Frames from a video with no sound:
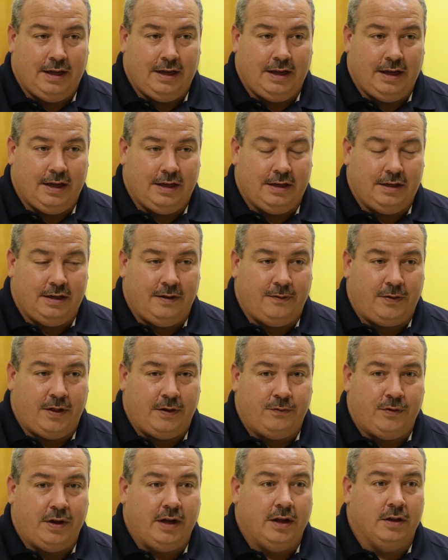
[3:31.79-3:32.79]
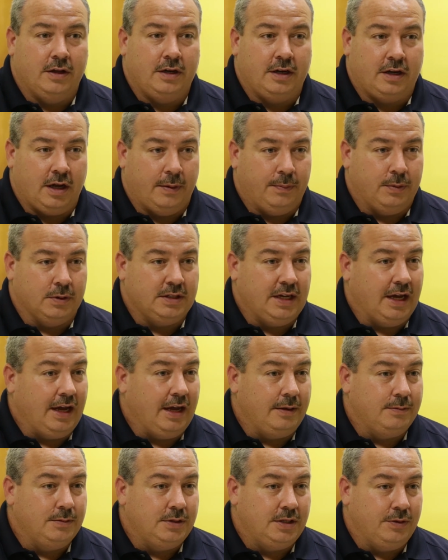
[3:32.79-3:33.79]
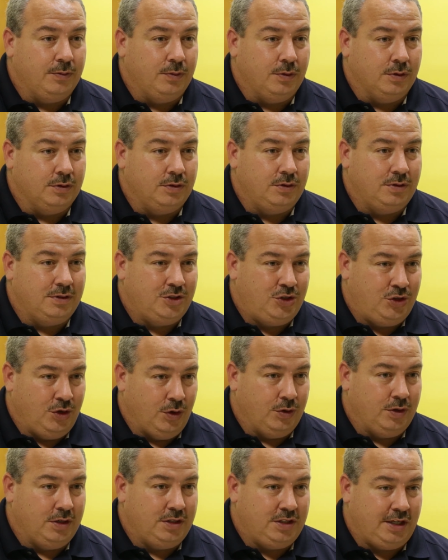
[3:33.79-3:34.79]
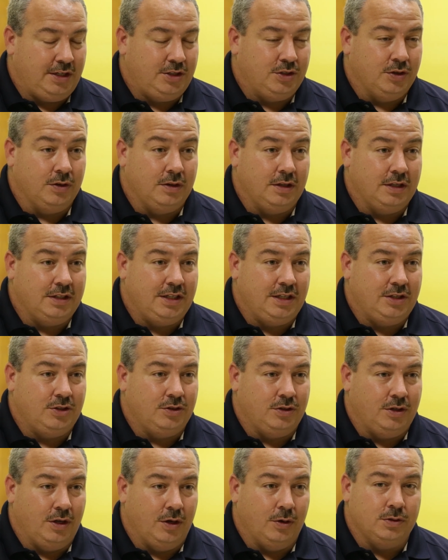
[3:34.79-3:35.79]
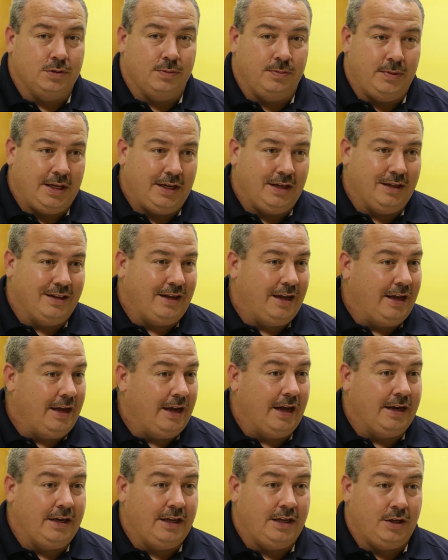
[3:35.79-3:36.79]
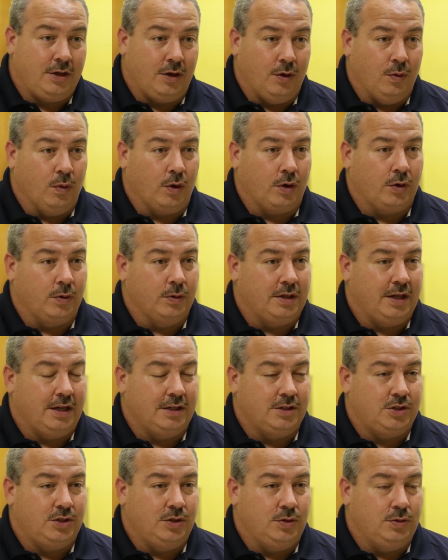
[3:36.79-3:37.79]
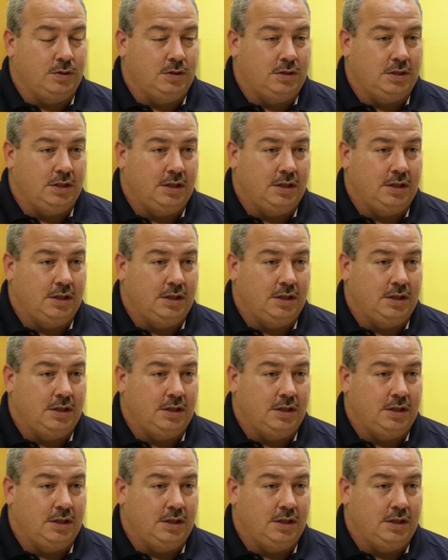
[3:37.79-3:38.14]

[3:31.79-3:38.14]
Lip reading: and if they fail it a couple times, it will show the teacher, and the teacher knows immediately, hey, I need to go work with that student.